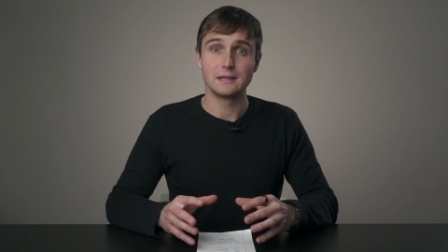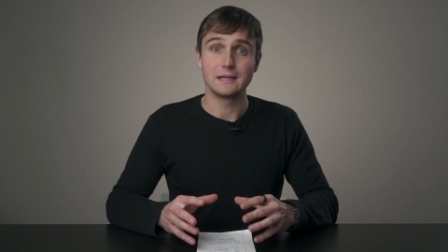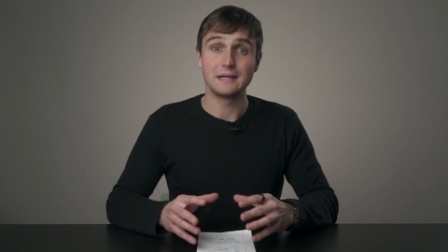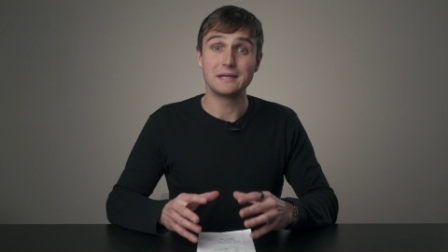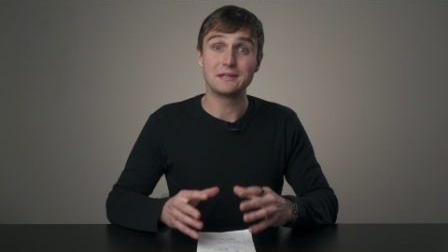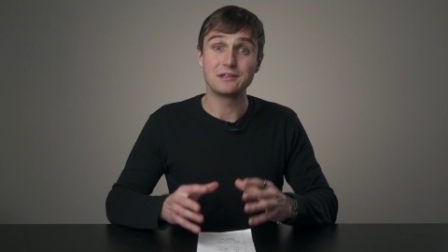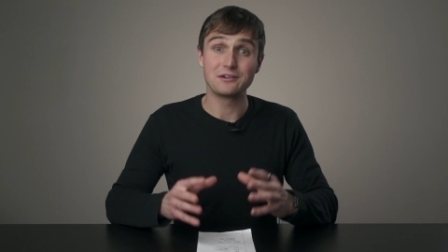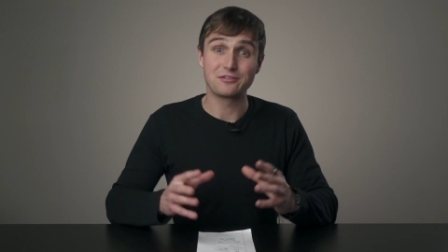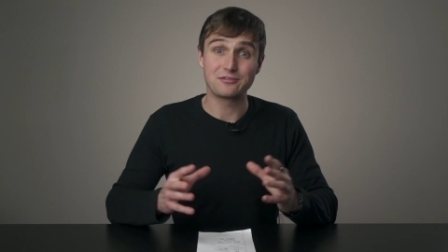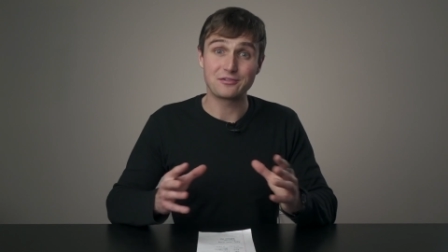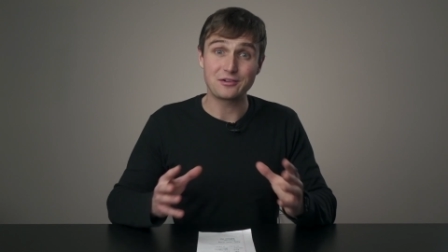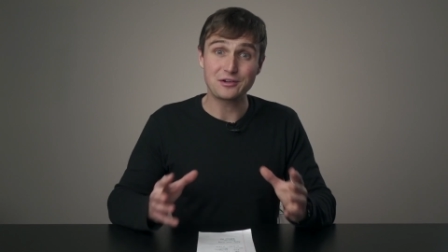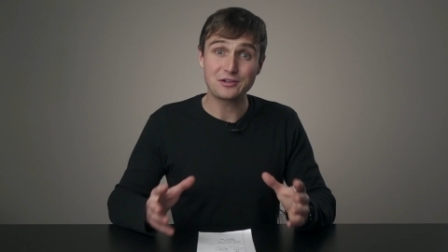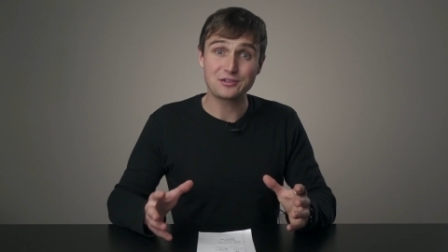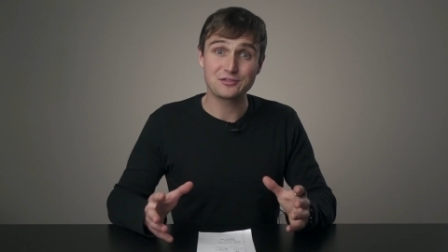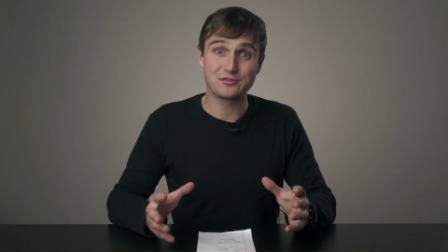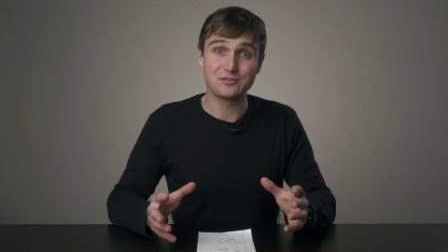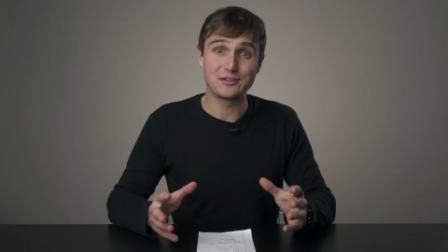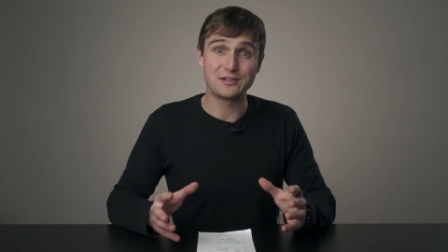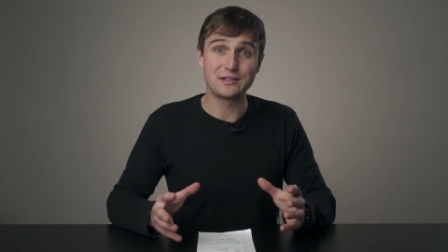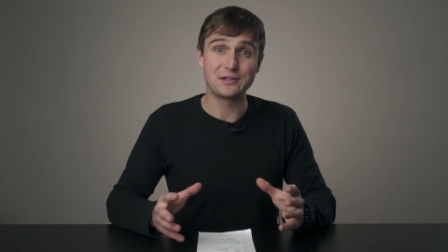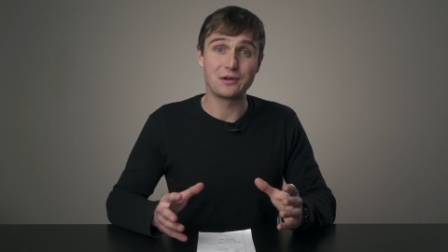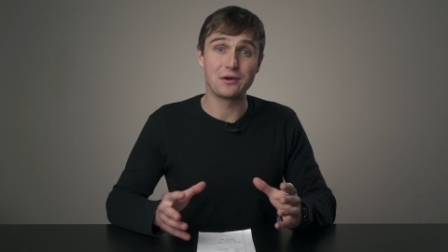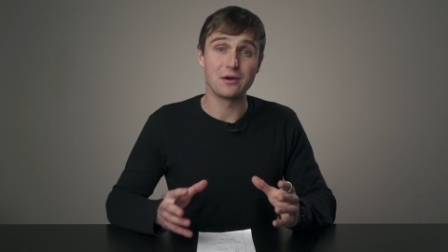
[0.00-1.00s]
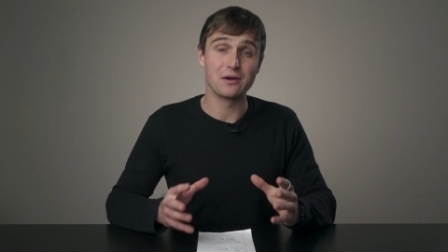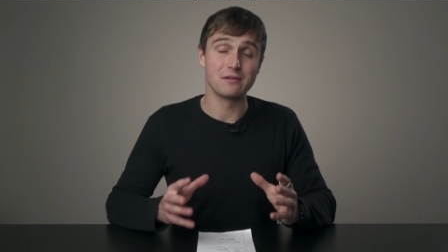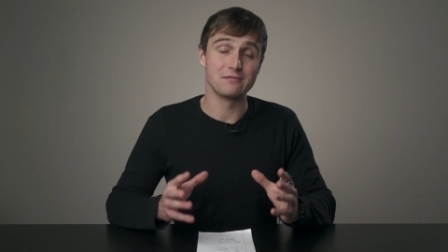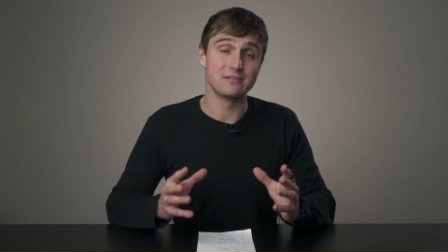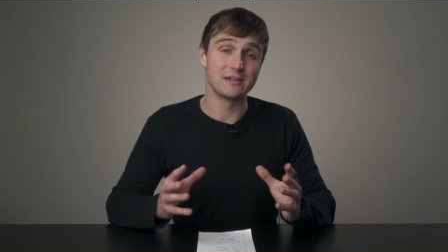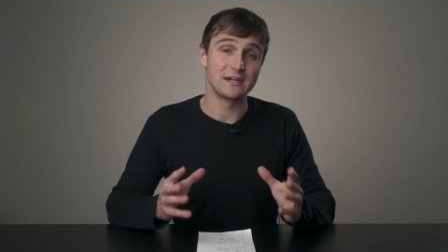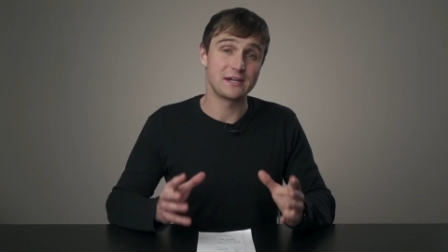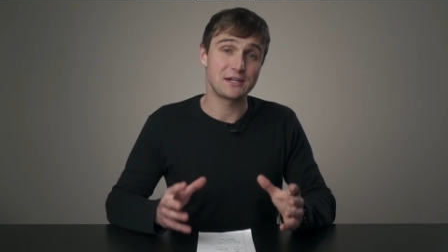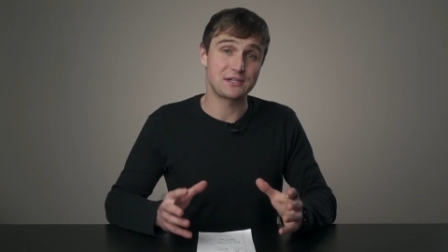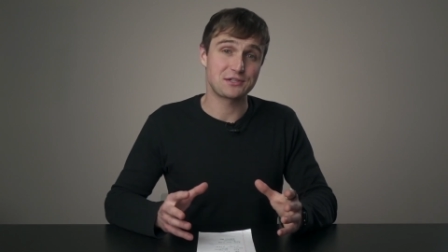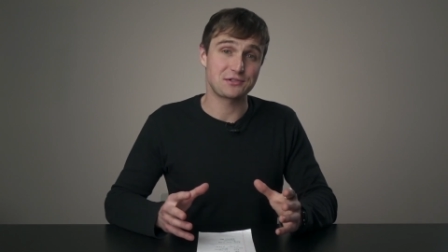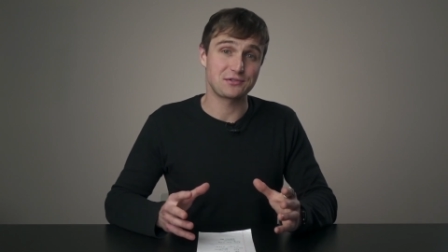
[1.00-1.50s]
In the first video of the
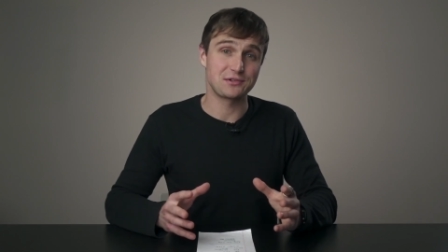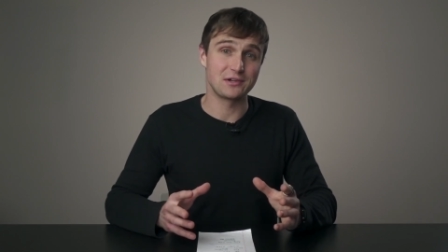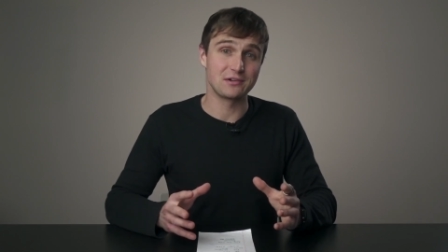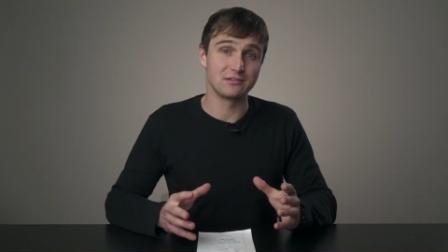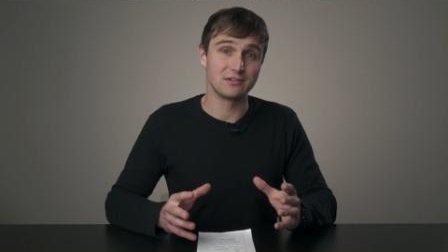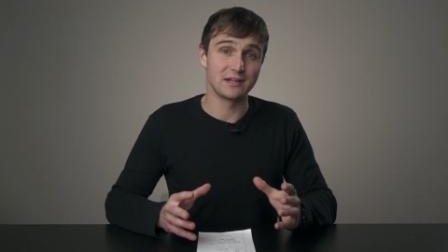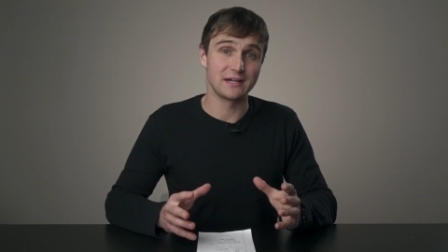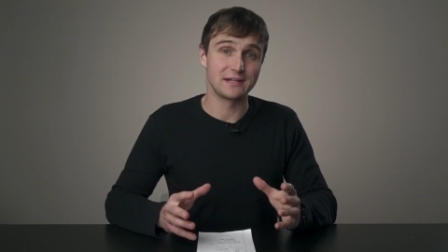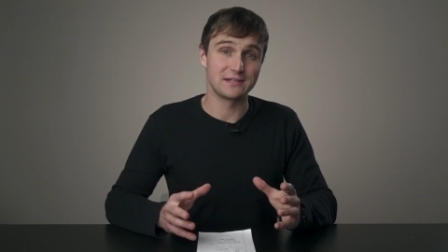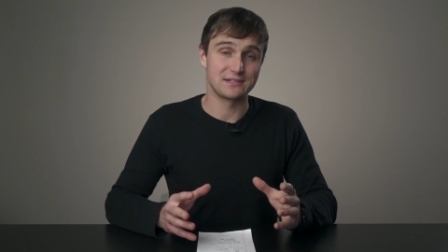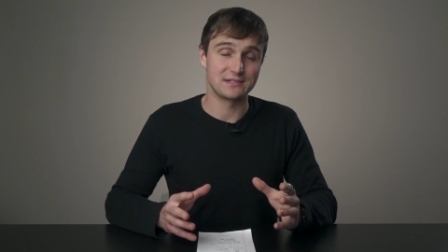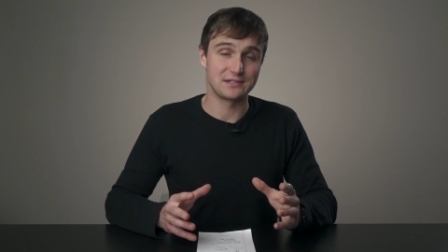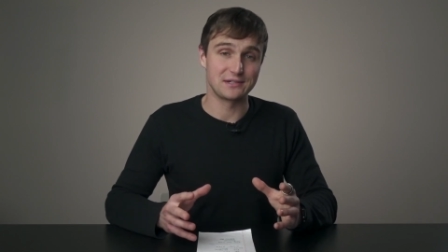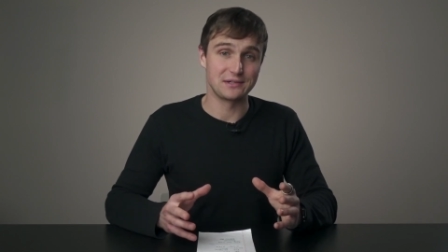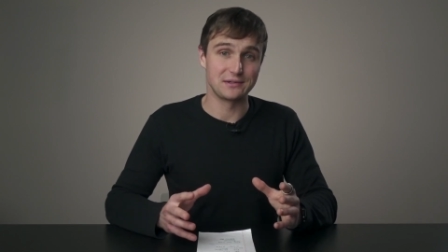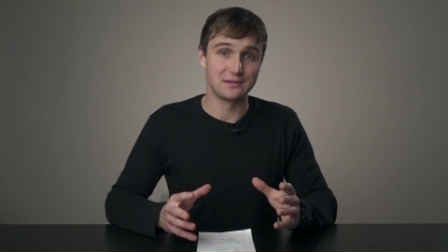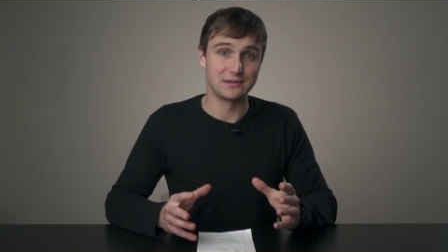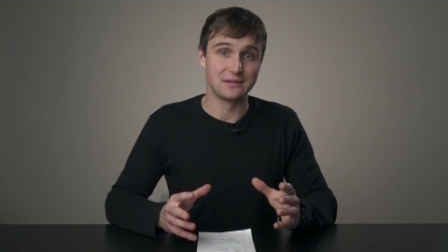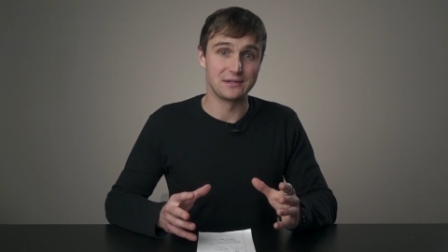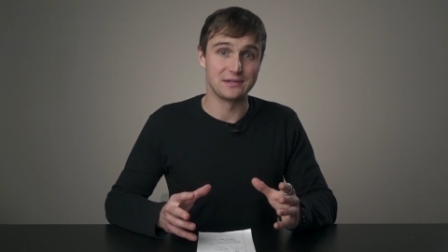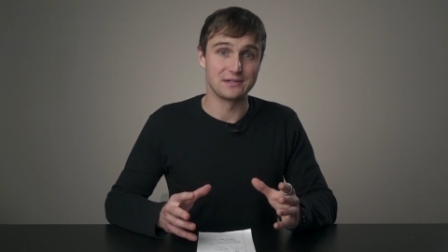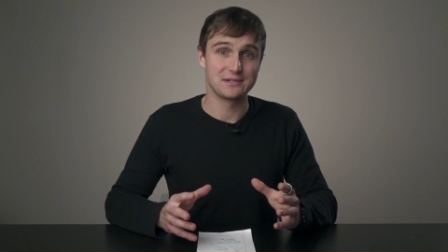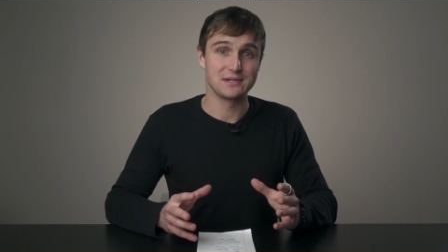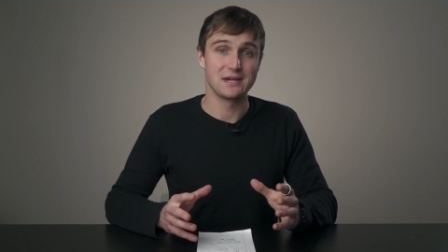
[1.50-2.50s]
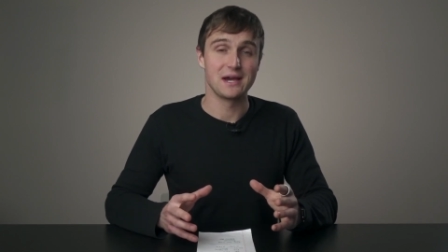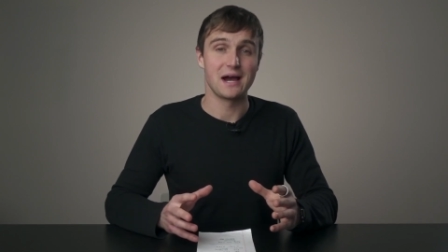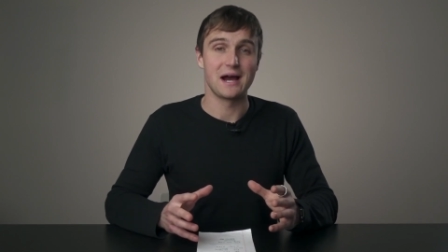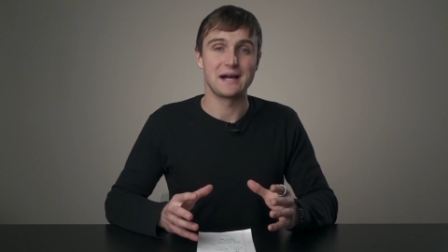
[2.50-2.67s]
History of Light series,